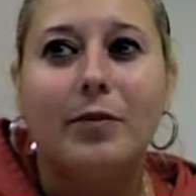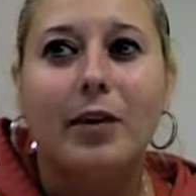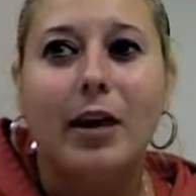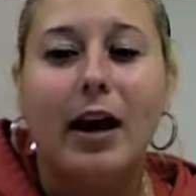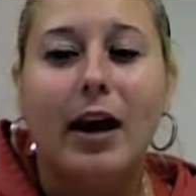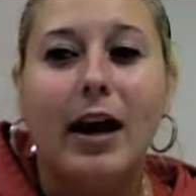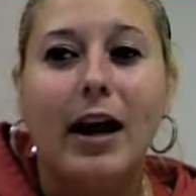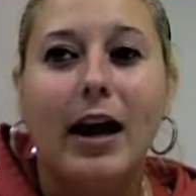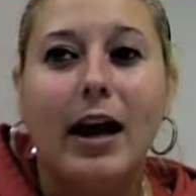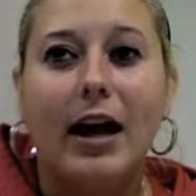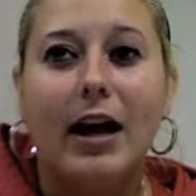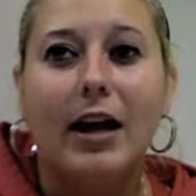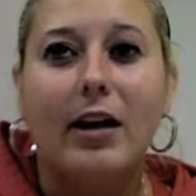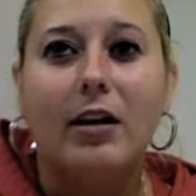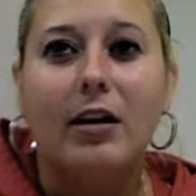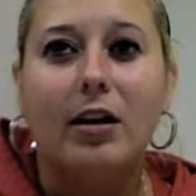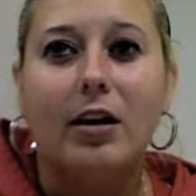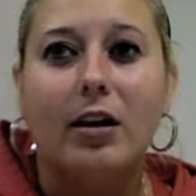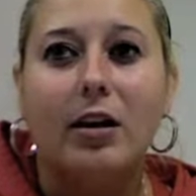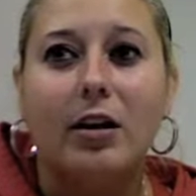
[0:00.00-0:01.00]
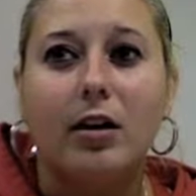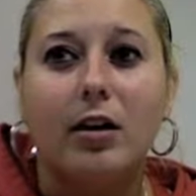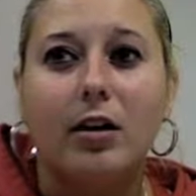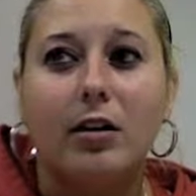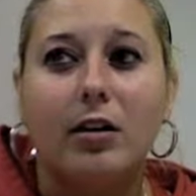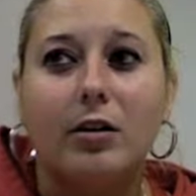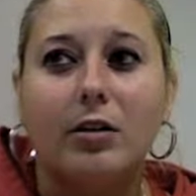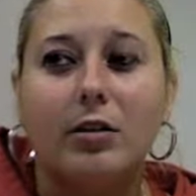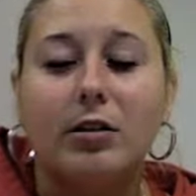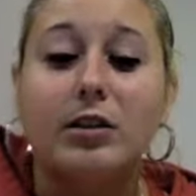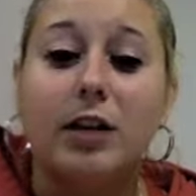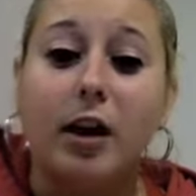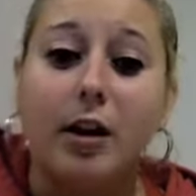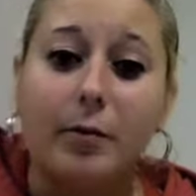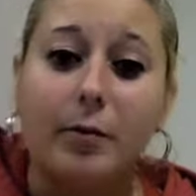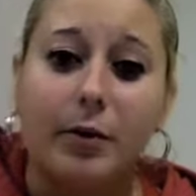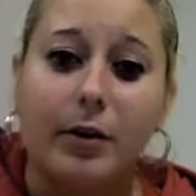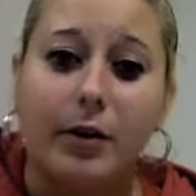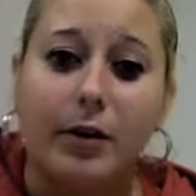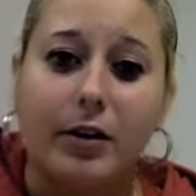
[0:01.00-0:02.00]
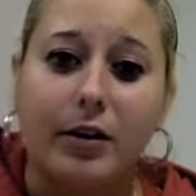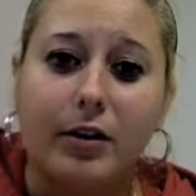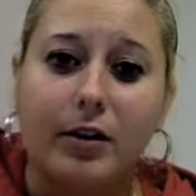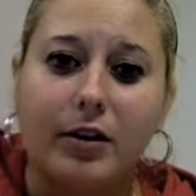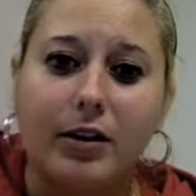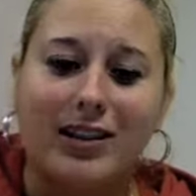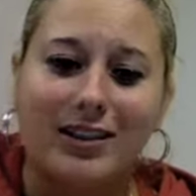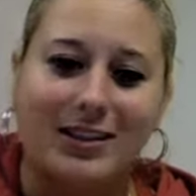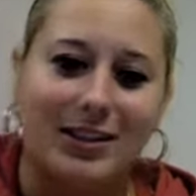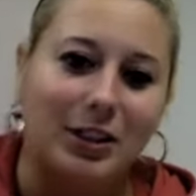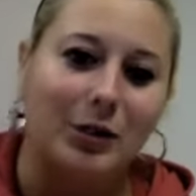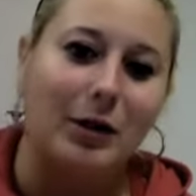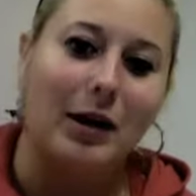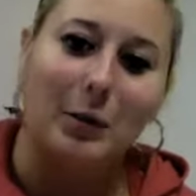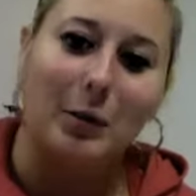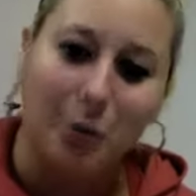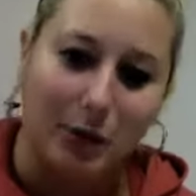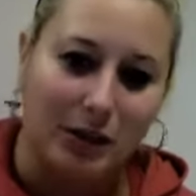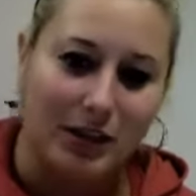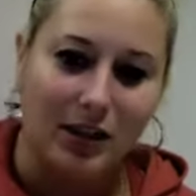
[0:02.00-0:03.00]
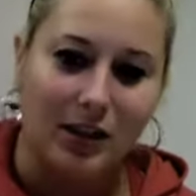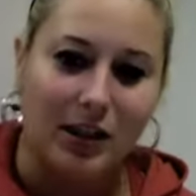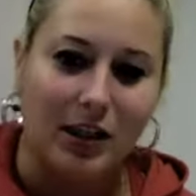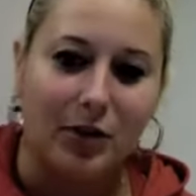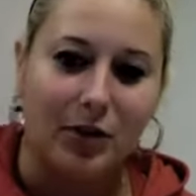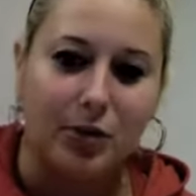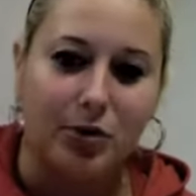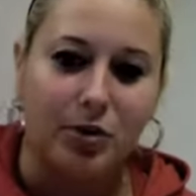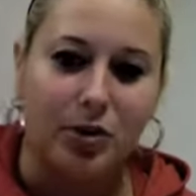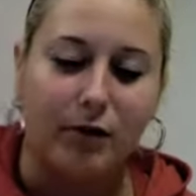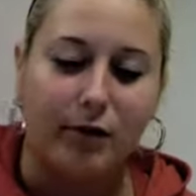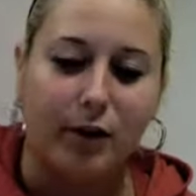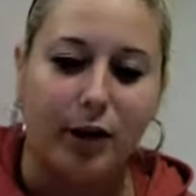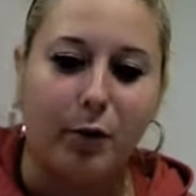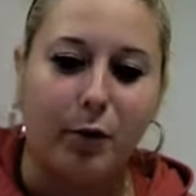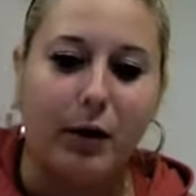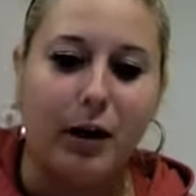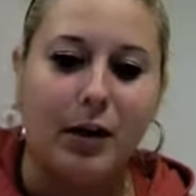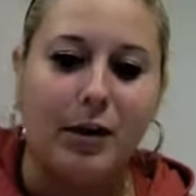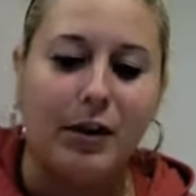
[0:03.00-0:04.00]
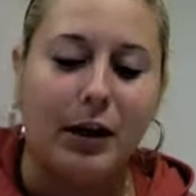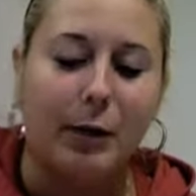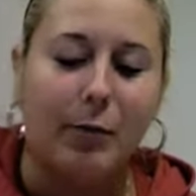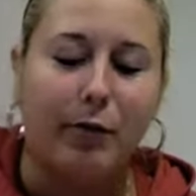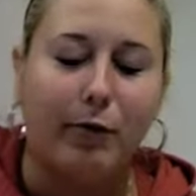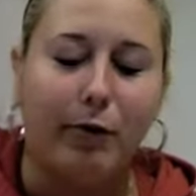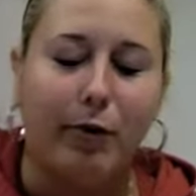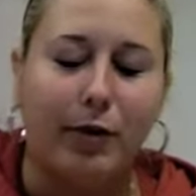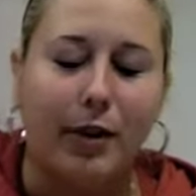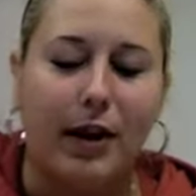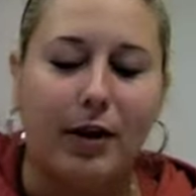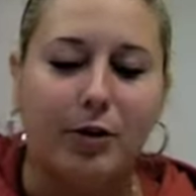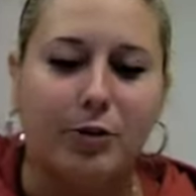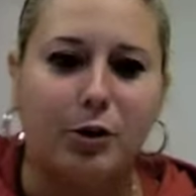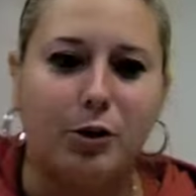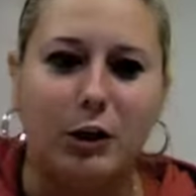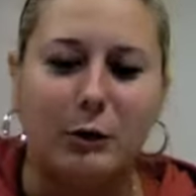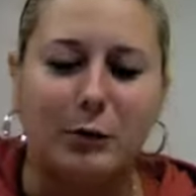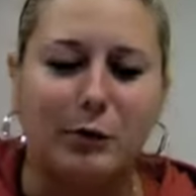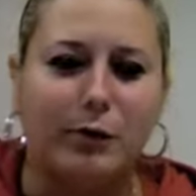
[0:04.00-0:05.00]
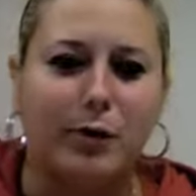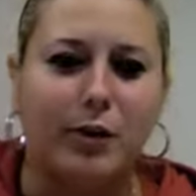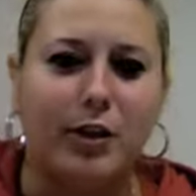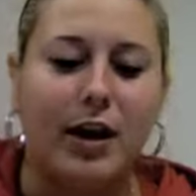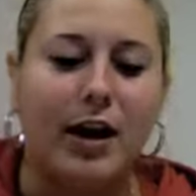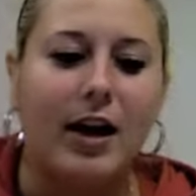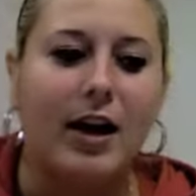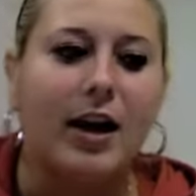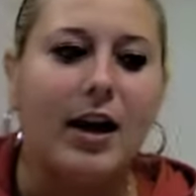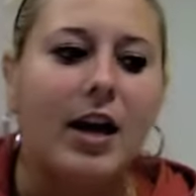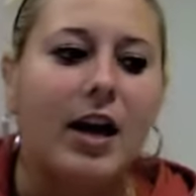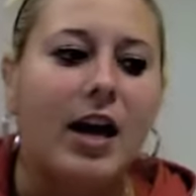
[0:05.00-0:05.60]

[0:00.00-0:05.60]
I had sunburn because, you know, I didn't put suntan lotion on right away the day before that or 2 days before that.